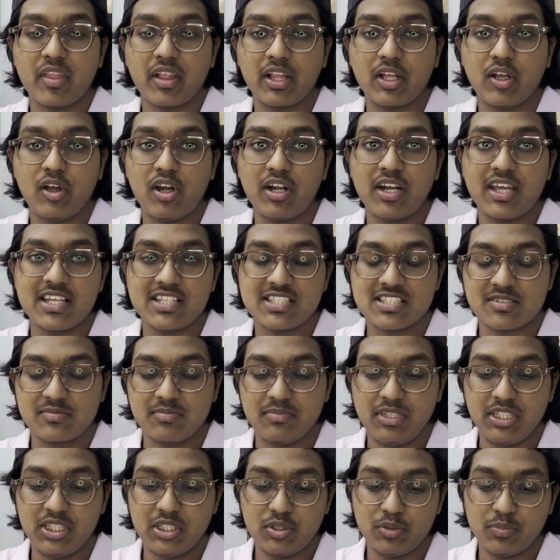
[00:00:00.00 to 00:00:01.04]
God asked
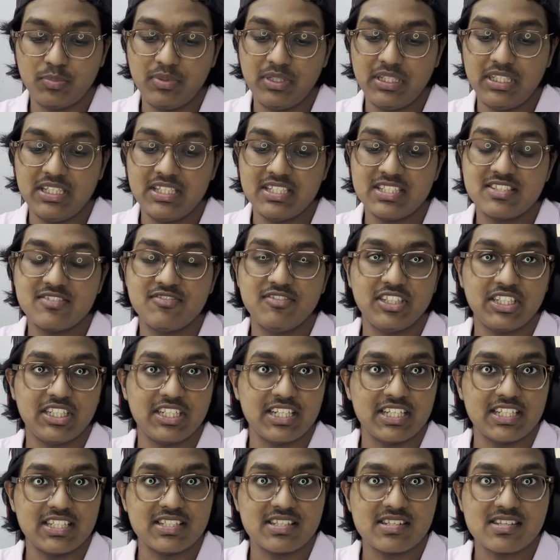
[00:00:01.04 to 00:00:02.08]
me to be His
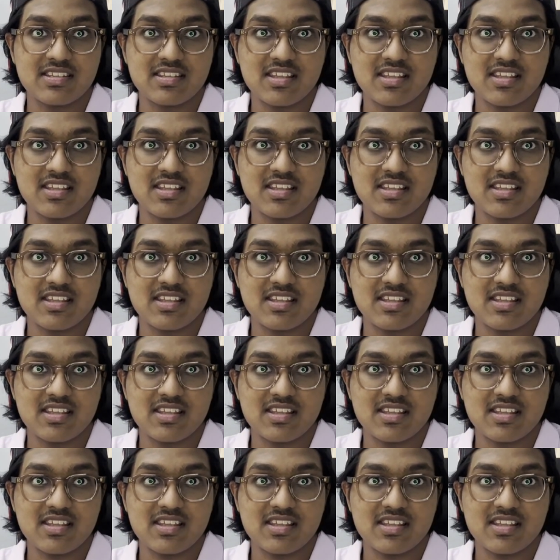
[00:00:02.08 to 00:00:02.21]
witness